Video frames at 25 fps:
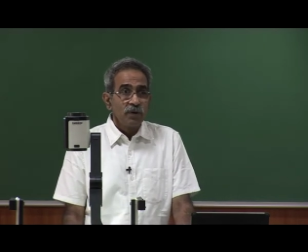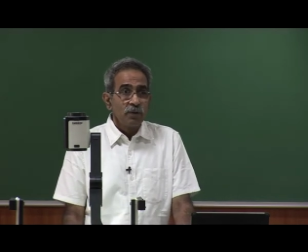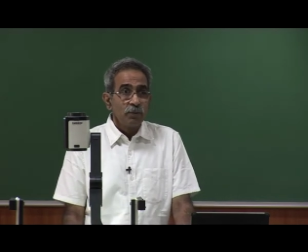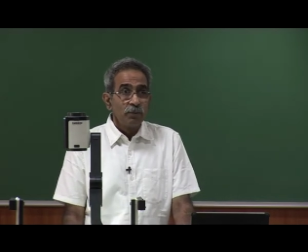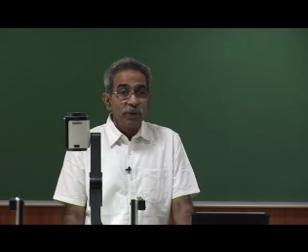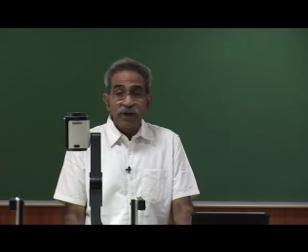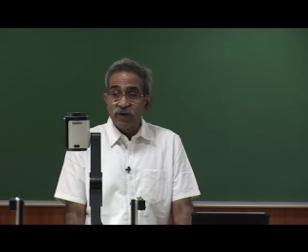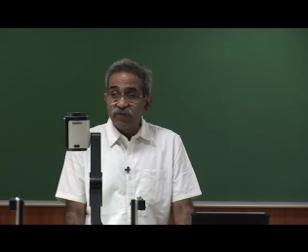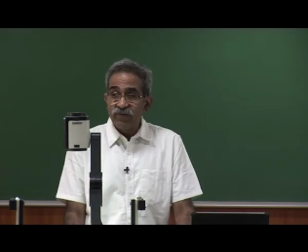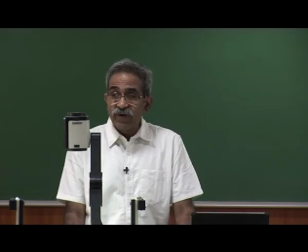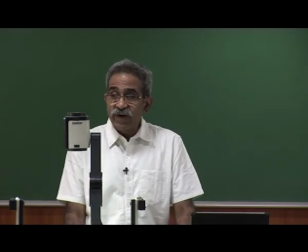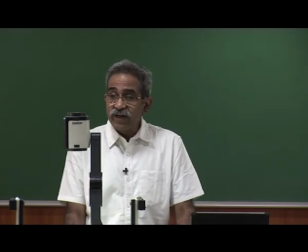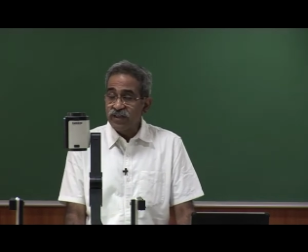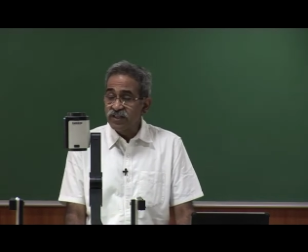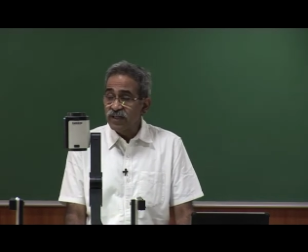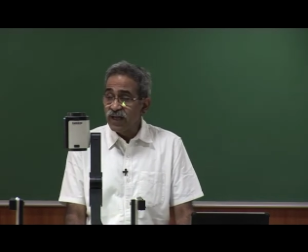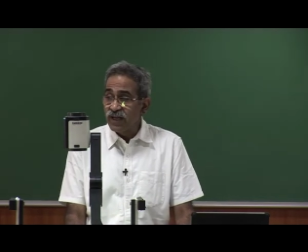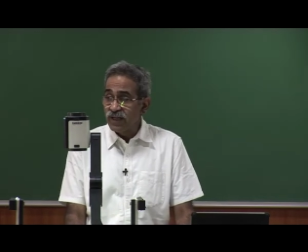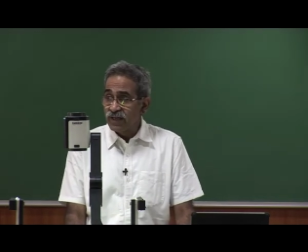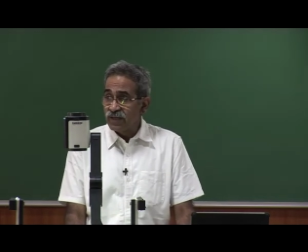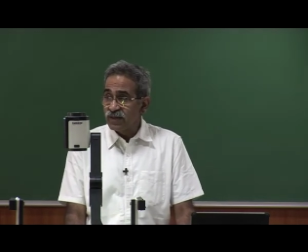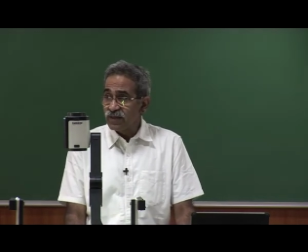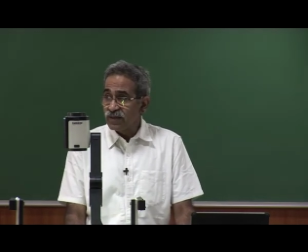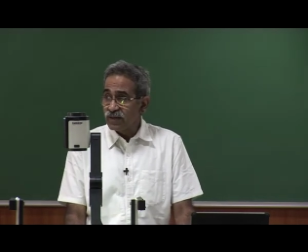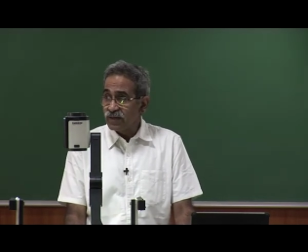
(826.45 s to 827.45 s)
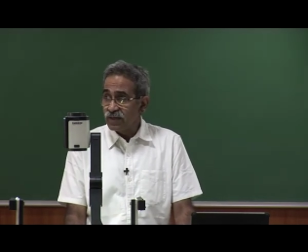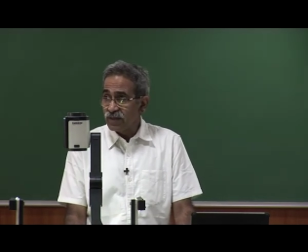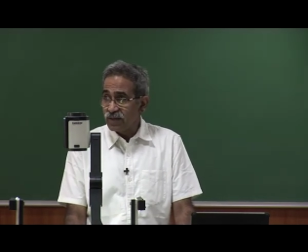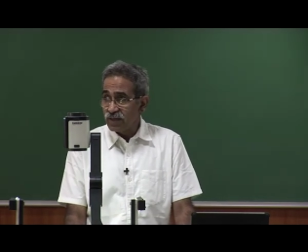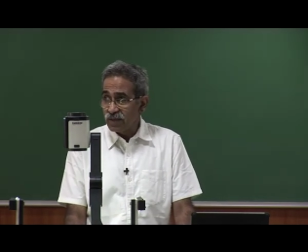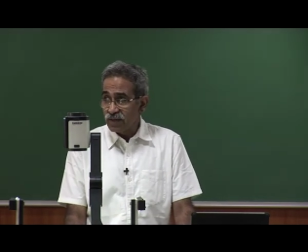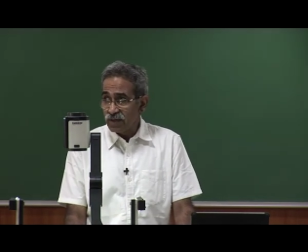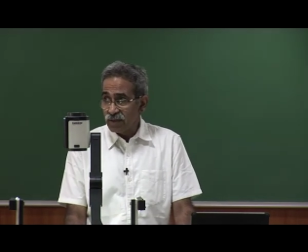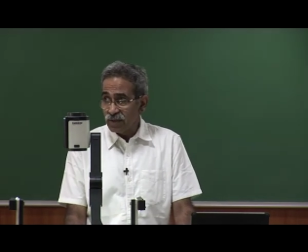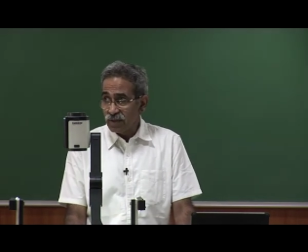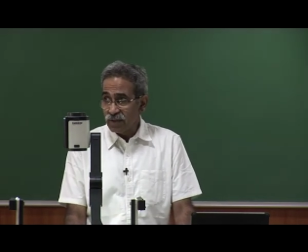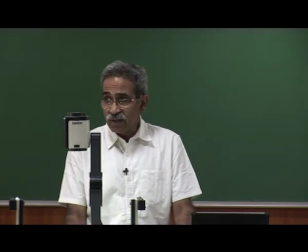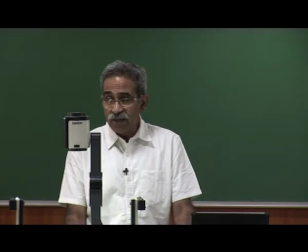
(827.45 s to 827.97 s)
but friction
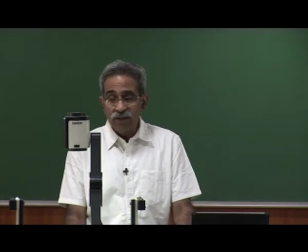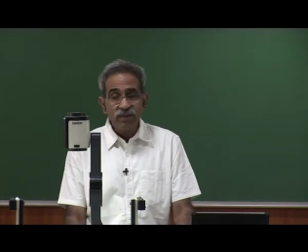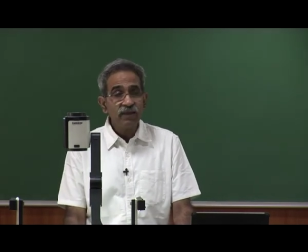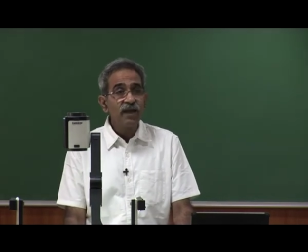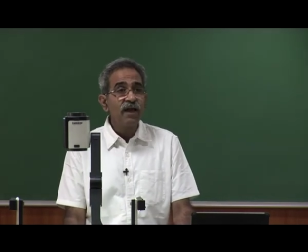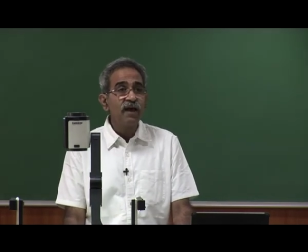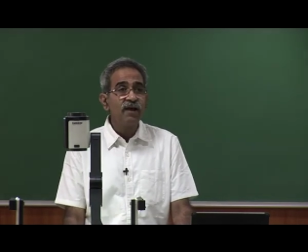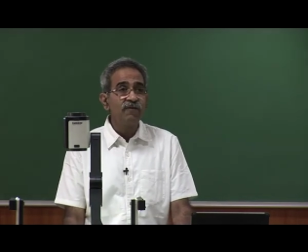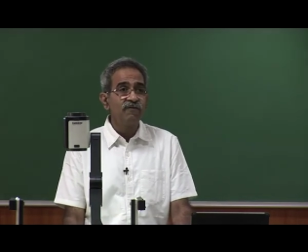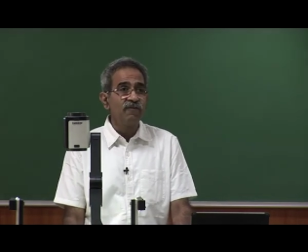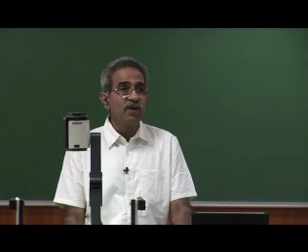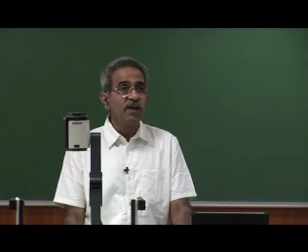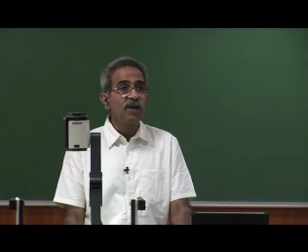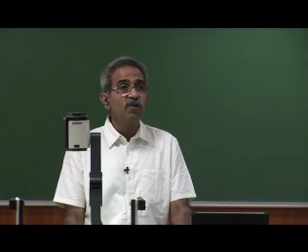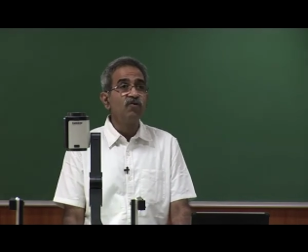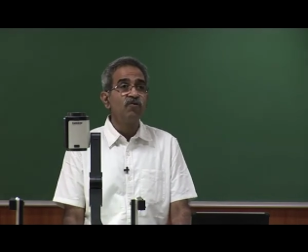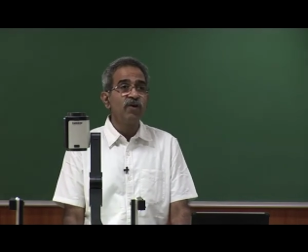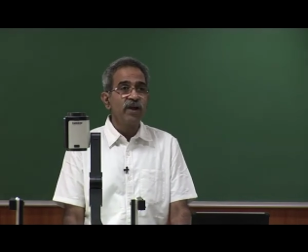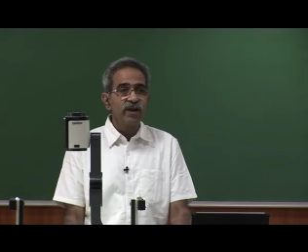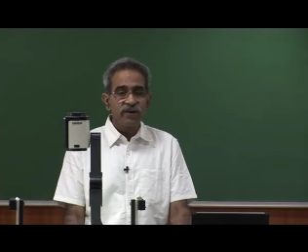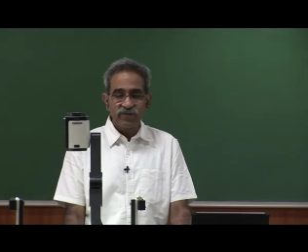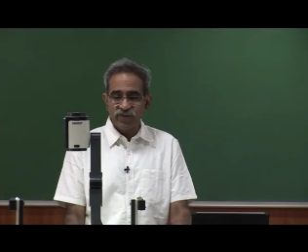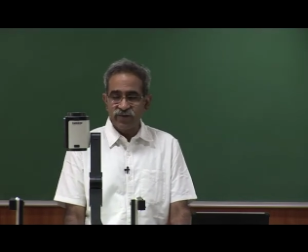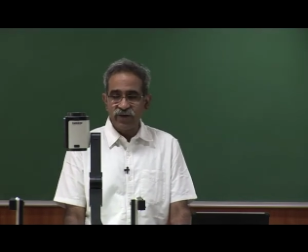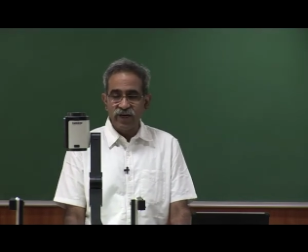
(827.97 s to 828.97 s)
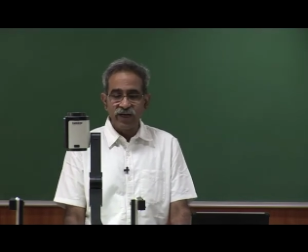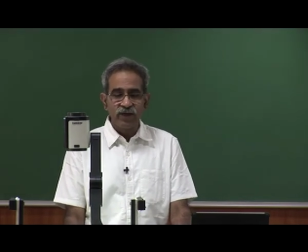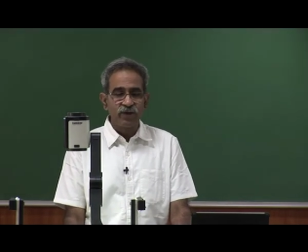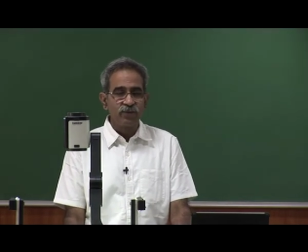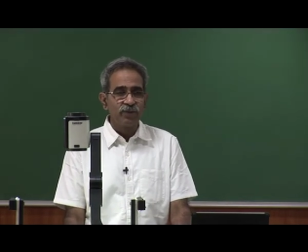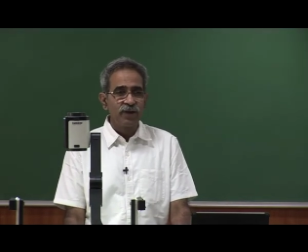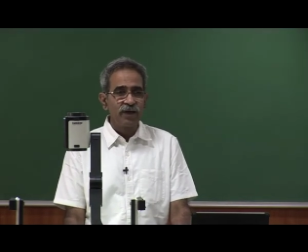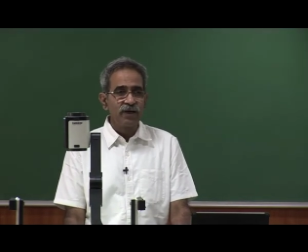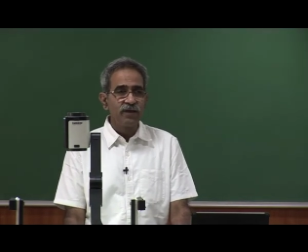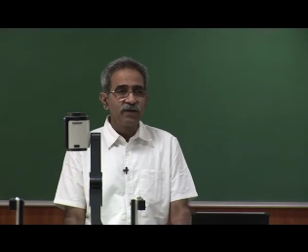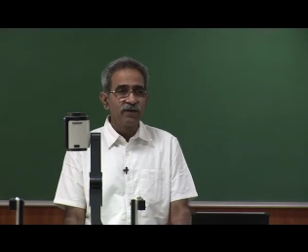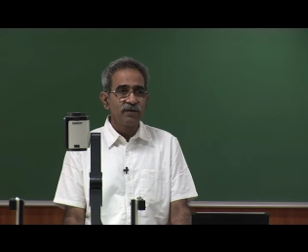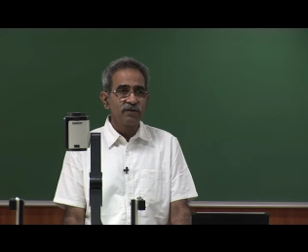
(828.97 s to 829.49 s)
is a very vague
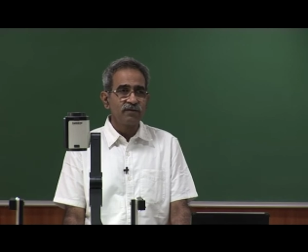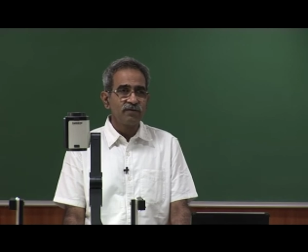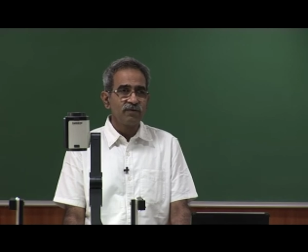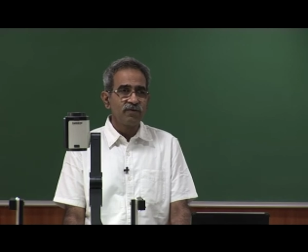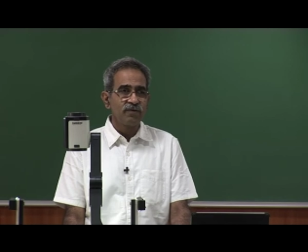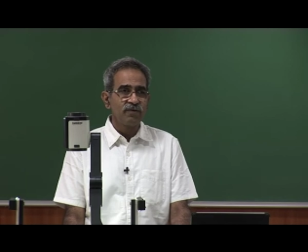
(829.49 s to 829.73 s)
statement.